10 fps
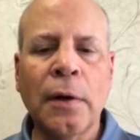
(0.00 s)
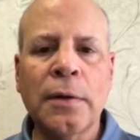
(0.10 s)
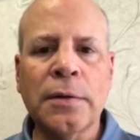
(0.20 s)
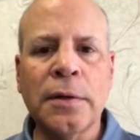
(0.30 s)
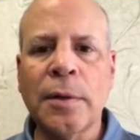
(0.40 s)

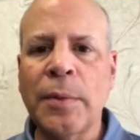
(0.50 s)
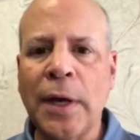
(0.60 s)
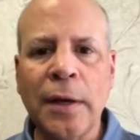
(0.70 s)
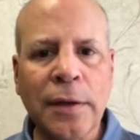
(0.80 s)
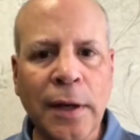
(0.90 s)
So this could be
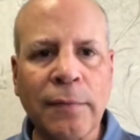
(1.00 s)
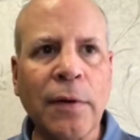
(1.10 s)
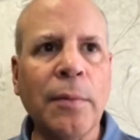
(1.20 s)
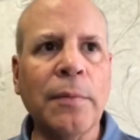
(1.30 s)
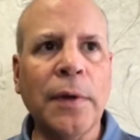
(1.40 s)
anything
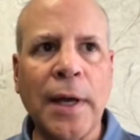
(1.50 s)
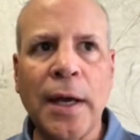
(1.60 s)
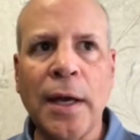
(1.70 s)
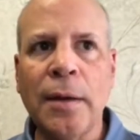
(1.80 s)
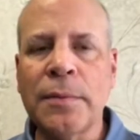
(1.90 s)
from
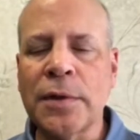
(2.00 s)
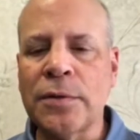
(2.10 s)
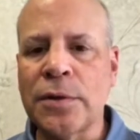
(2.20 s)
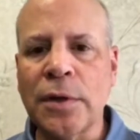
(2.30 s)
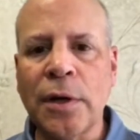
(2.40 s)
name,
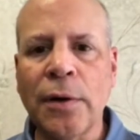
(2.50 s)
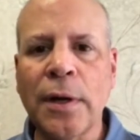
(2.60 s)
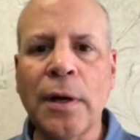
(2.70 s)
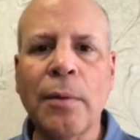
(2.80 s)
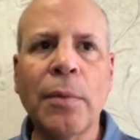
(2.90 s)
social
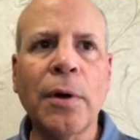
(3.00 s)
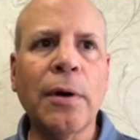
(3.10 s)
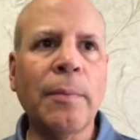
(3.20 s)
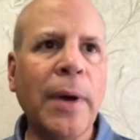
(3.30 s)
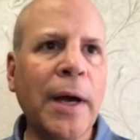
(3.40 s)
security
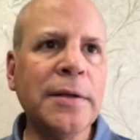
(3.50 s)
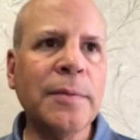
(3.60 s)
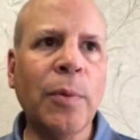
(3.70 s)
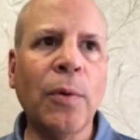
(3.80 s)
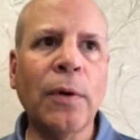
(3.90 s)
number,
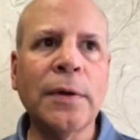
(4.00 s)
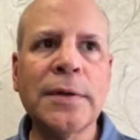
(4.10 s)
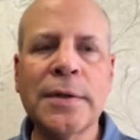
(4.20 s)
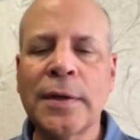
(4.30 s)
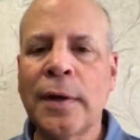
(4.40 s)
passports,